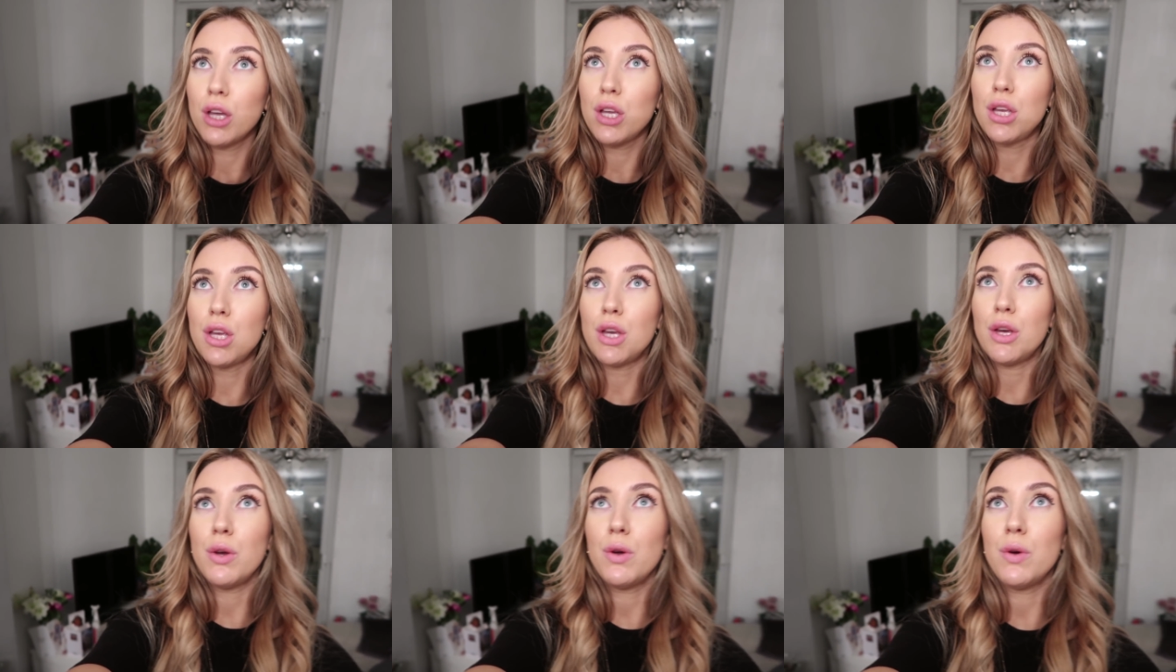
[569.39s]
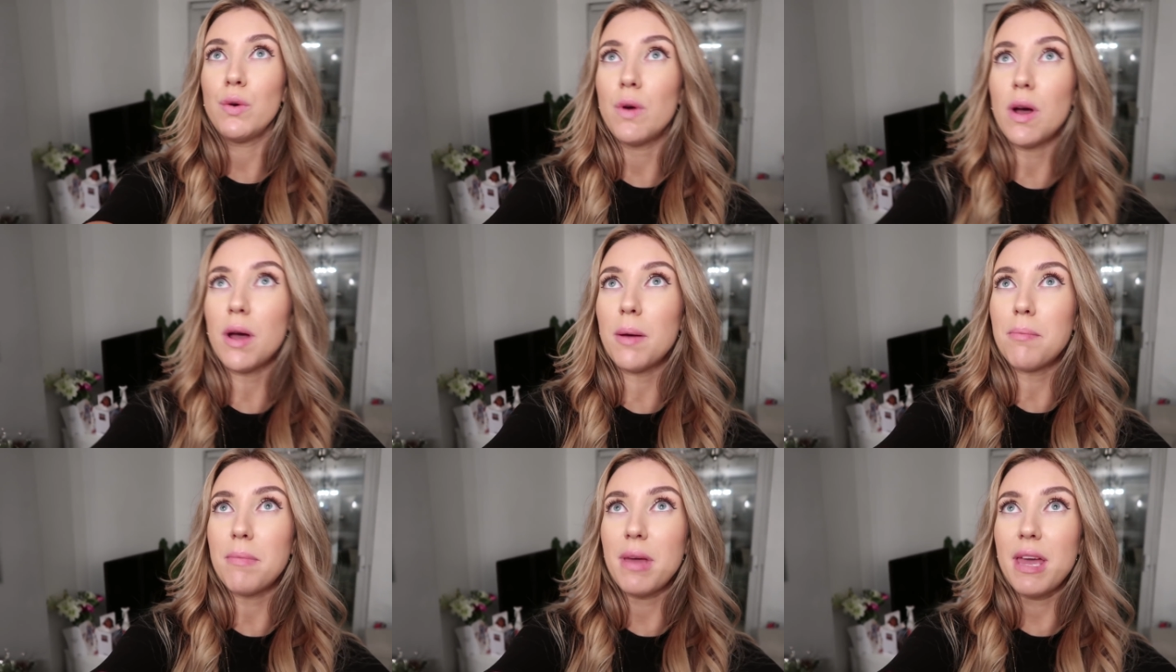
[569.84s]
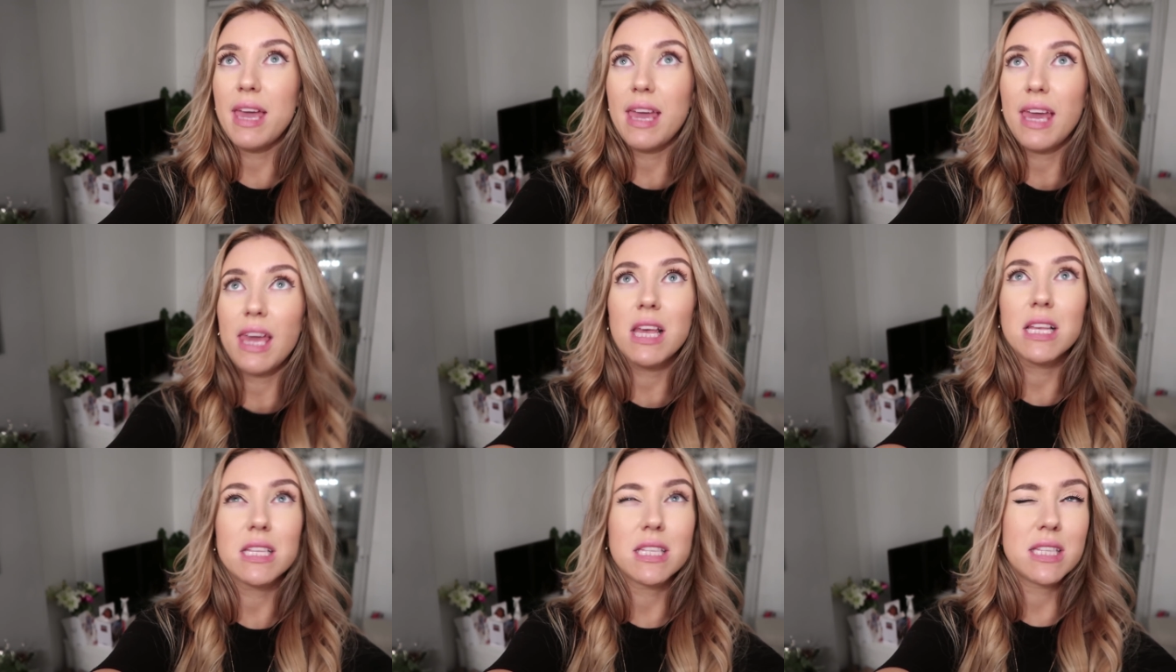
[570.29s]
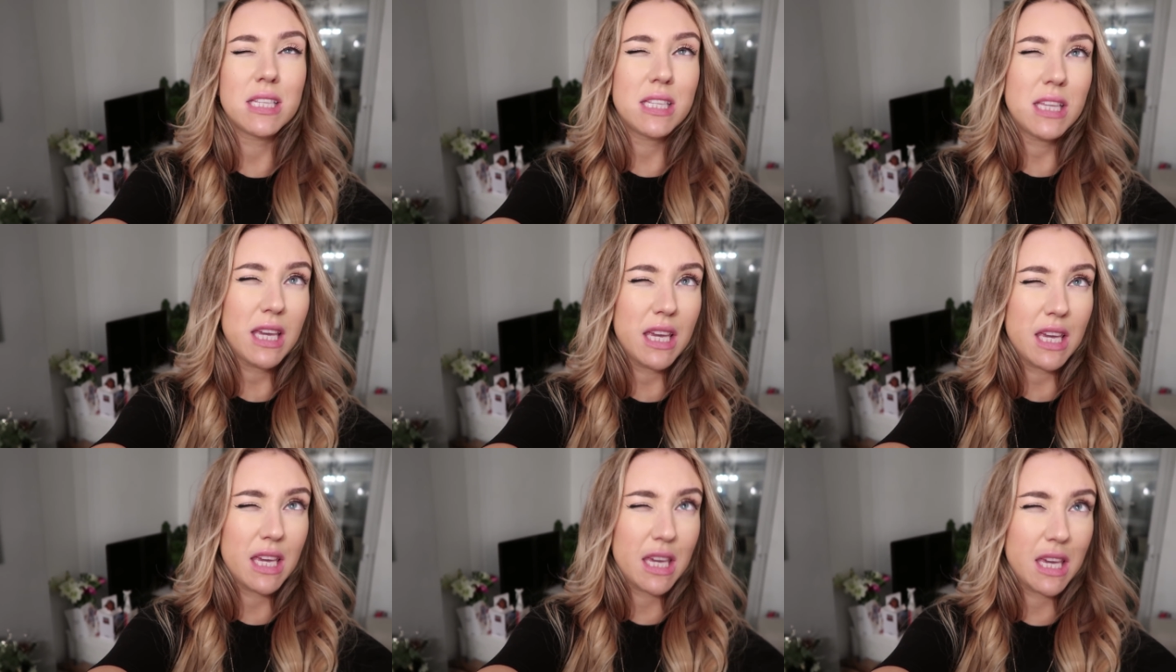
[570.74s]
you may
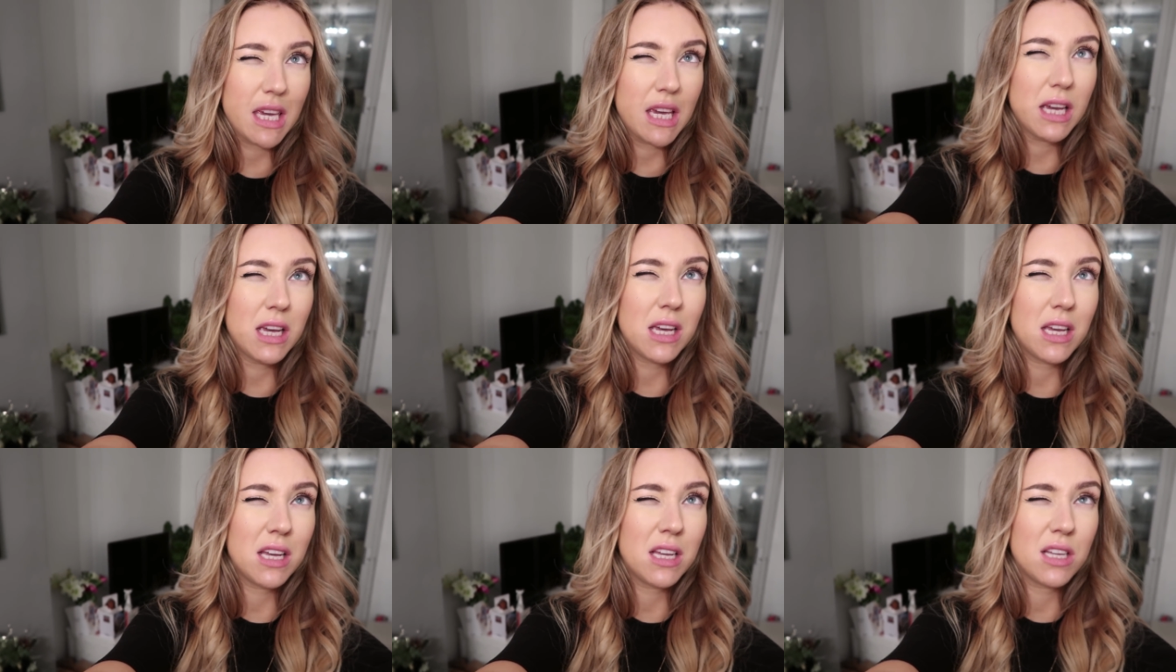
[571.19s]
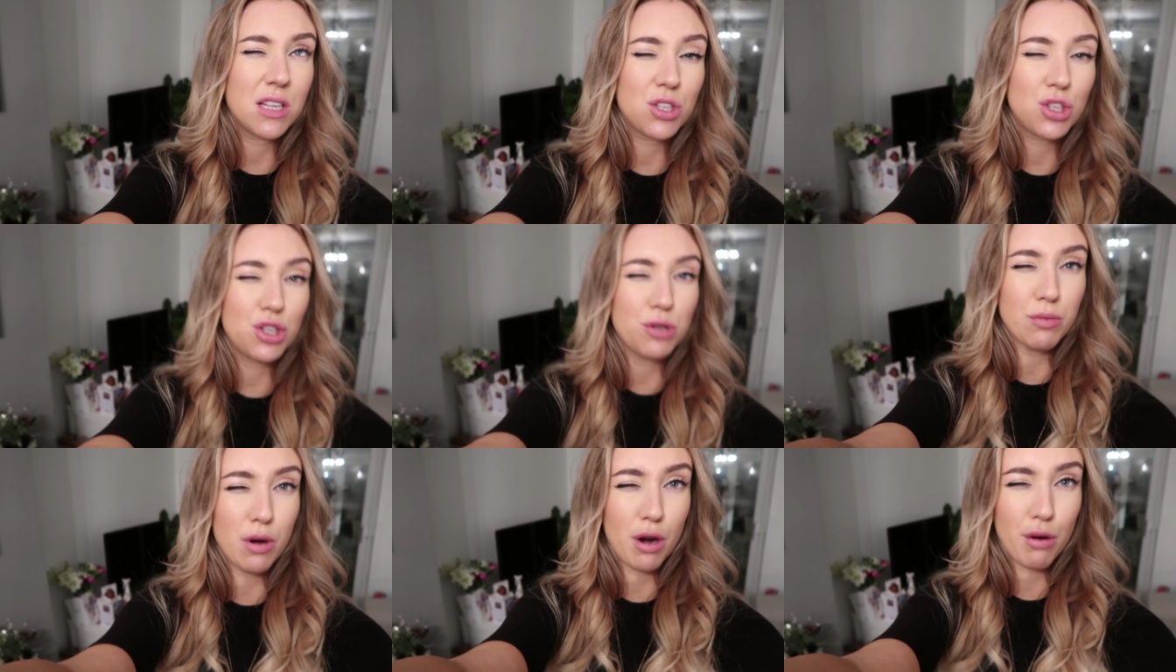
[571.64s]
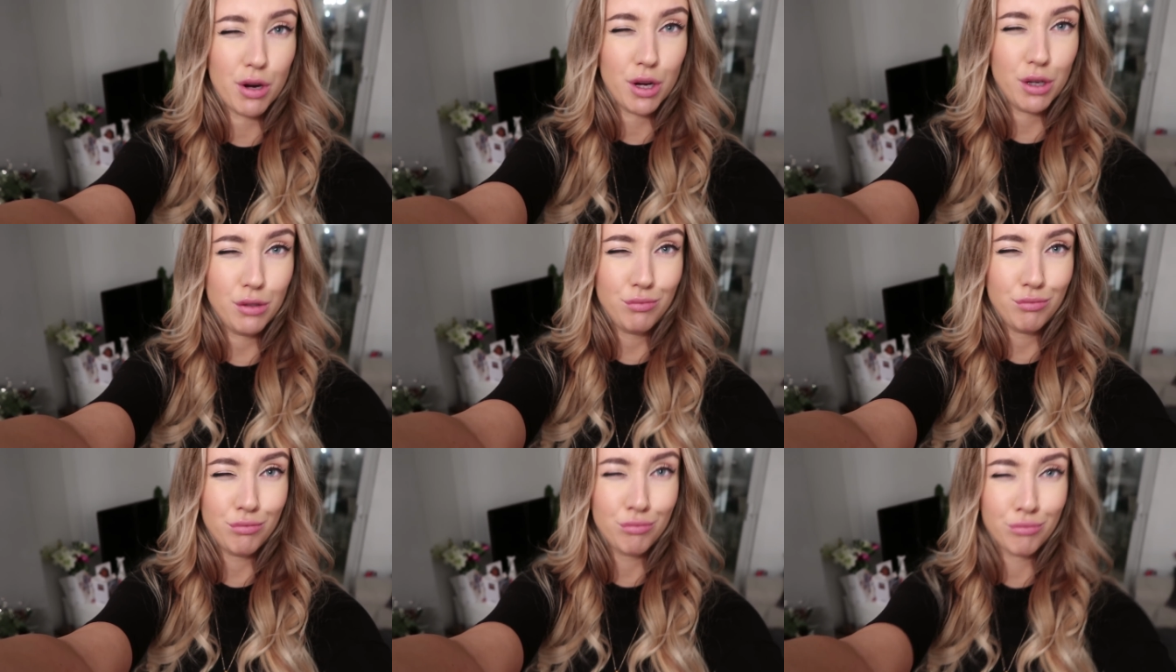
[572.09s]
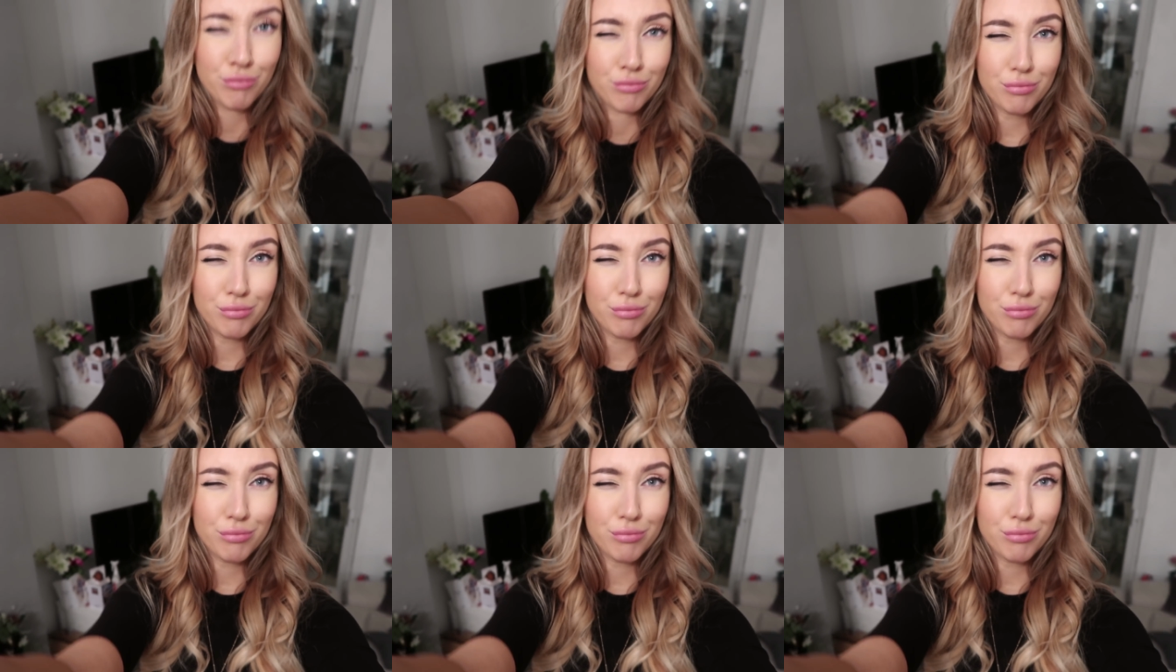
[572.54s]
see tomorrow,